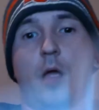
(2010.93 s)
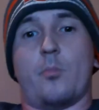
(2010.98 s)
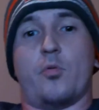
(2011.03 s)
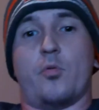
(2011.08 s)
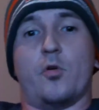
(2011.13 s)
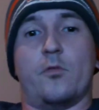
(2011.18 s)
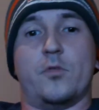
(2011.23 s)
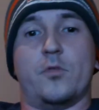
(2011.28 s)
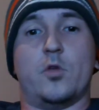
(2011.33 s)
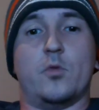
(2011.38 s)

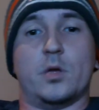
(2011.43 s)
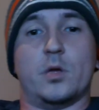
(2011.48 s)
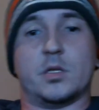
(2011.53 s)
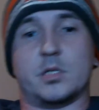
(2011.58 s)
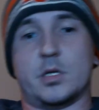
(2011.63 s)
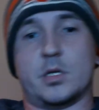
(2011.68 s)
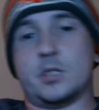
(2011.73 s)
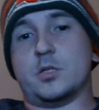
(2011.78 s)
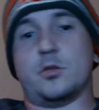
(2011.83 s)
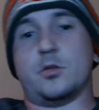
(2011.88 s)
prove you
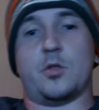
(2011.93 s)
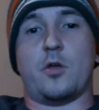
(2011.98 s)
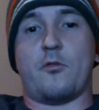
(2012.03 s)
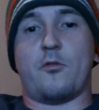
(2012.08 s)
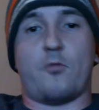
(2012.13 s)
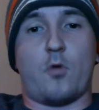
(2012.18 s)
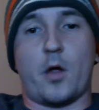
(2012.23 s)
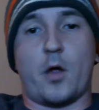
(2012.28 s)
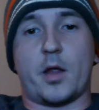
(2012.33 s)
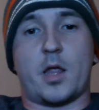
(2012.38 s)
exist, so
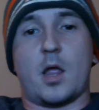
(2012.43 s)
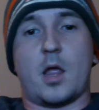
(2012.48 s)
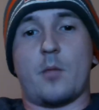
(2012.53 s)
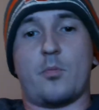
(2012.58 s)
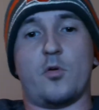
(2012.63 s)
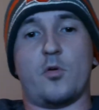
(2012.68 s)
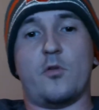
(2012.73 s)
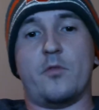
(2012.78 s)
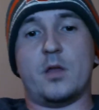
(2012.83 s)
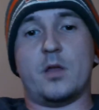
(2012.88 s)
therefore I can't
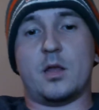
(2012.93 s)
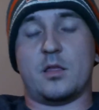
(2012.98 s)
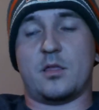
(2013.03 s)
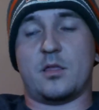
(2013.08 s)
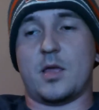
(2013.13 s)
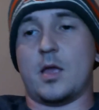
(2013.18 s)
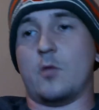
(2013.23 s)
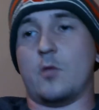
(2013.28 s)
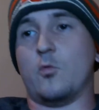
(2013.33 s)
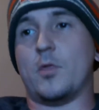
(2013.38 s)
prove
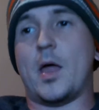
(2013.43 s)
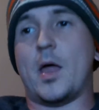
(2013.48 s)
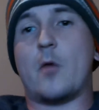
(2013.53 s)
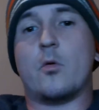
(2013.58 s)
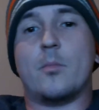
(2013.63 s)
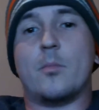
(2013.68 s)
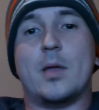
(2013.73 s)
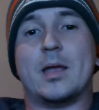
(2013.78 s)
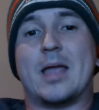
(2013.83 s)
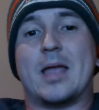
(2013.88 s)
anything. Well, that
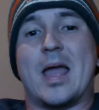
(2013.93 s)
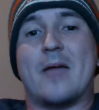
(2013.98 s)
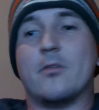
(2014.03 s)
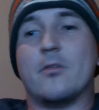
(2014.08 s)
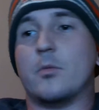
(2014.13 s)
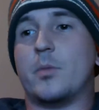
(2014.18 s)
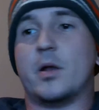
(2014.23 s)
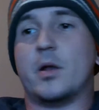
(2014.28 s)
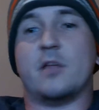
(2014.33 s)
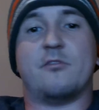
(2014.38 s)
would make
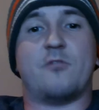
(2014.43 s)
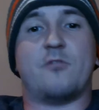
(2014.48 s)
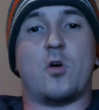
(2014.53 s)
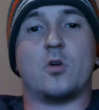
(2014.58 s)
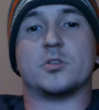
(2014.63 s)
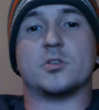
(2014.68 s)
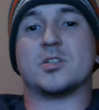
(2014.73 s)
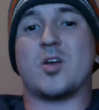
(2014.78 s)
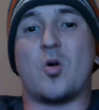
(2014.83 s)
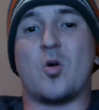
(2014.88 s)
everybody
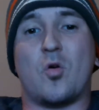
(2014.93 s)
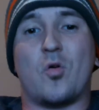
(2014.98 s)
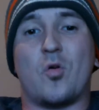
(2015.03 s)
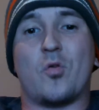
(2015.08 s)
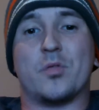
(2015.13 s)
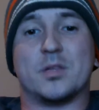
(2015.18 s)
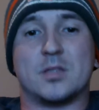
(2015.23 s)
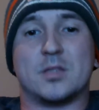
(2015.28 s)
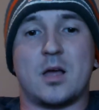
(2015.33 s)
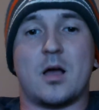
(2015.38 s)
false all
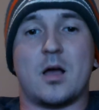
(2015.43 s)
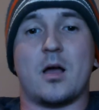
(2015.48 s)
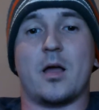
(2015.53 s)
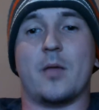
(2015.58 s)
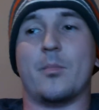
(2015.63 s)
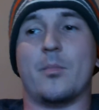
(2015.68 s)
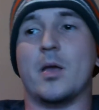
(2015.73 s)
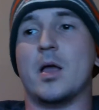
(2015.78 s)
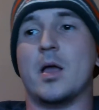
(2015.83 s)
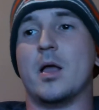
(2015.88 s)
the
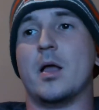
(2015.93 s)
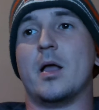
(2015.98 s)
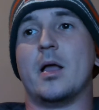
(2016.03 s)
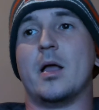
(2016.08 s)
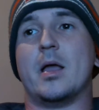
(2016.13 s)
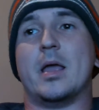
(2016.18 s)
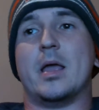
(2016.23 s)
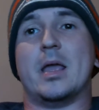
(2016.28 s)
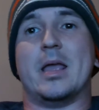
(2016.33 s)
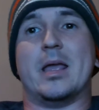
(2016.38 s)
time
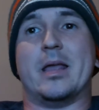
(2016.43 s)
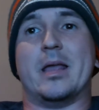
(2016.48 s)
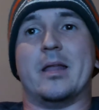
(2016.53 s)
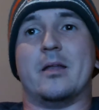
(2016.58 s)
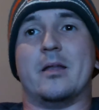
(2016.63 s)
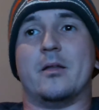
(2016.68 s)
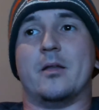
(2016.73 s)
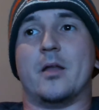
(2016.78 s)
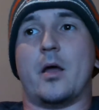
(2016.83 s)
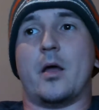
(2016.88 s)

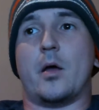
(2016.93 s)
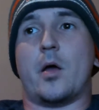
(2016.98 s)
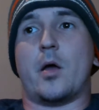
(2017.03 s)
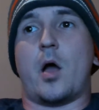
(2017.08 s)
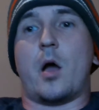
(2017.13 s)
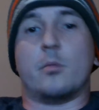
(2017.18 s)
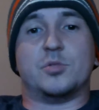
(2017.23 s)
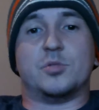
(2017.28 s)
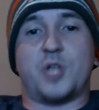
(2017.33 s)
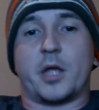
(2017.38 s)
in
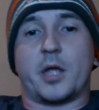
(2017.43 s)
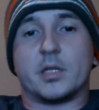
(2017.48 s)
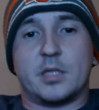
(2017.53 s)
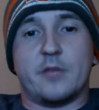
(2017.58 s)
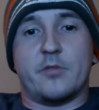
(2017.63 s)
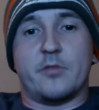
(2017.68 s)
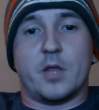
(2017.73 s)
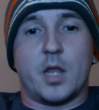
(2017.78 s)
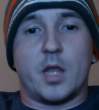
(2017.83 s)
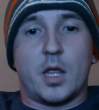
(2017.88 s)

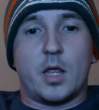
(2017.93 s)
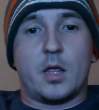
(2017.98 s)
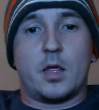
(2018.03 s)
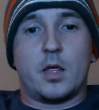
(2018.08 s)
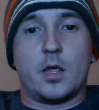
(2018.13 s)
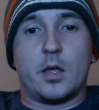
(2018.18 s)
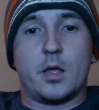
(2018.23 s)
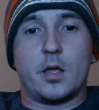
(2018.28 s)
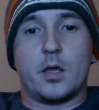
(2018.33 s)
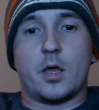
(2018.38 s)
objectivity.
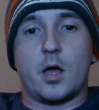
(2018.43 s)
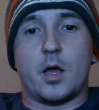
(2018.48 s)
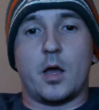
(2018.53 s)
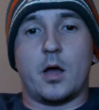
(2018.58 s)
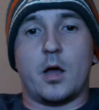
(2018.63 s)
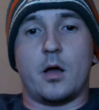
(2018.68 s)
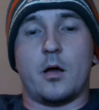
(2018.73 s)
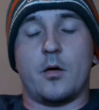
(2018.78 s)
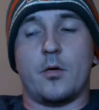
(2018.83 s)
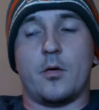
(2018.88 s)

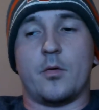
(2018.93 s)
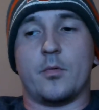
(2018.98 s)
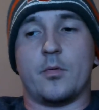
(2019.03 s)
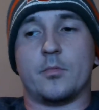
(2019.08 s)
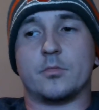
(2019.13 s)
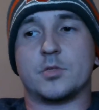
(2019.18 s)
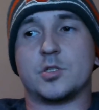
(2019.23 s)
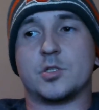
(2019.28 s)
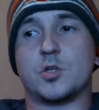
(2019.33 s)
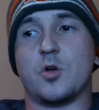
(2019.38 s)

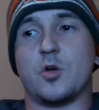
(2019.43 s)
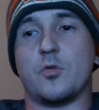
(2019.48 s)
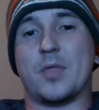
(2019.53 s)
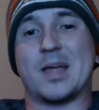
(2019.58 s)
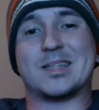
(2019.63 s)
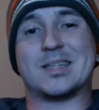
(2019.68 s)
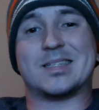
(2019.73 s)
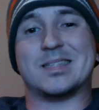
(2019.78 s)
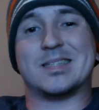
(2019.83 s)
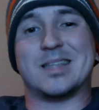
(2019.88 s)
So
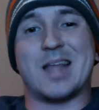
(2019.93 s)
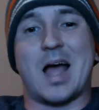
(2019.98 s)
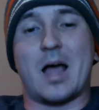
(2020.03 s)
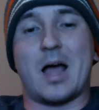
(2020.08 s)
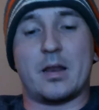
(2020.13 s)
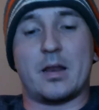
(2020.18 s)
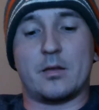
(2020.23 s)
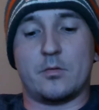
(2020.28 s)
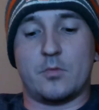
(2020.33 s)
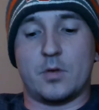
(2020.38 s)
that's
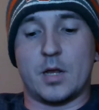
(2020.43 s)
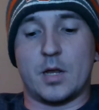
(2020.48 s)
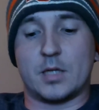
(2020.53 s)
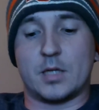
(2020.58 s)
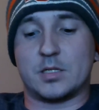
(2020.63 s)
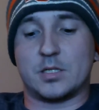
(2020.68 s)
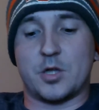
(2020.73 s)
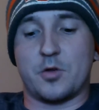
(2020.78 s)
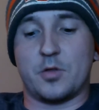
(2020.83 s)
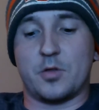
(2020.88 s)
not
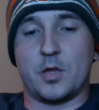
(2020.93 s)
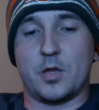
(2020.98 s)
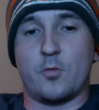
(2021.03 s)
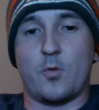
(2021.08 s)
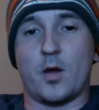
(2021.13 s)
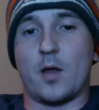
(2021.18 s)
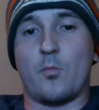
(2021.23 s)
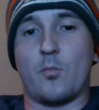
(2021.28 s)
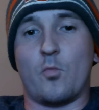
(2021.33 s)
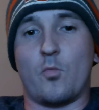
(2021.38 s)
necessarily
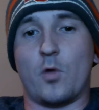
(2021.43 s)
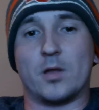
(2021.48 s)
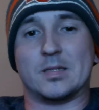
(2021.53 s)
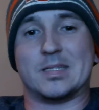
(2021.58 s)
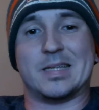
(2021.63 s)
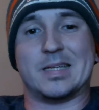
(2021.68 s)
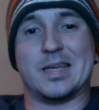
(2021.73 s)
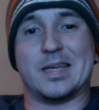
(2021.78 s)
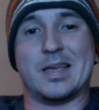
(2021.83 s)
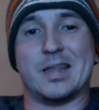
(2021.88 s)
what I'm wanting
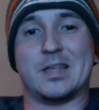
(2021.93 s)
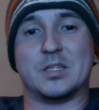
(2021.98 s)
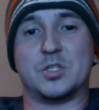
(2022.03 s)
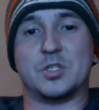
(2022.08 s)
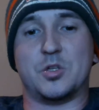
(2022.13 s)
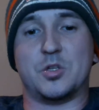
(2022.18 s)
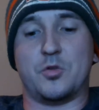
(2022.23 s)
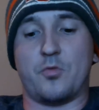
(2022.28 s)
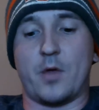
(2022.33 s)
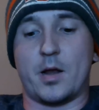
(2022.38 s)
to get
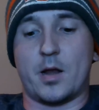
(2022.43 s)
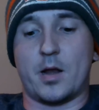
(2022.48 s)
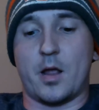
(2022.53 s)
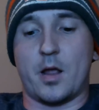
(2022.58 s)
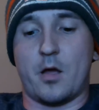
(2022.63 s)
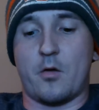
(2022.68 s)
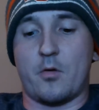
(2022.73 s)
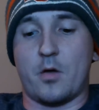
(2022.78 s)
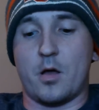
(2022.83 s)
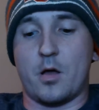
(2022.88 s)
into right
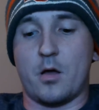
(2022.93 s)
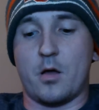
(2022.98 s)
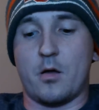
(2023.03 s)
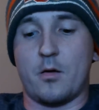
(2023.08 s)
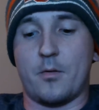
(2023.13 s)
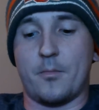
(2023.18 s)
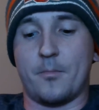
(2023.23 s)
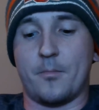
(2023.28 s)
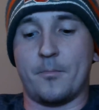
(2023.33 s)
now.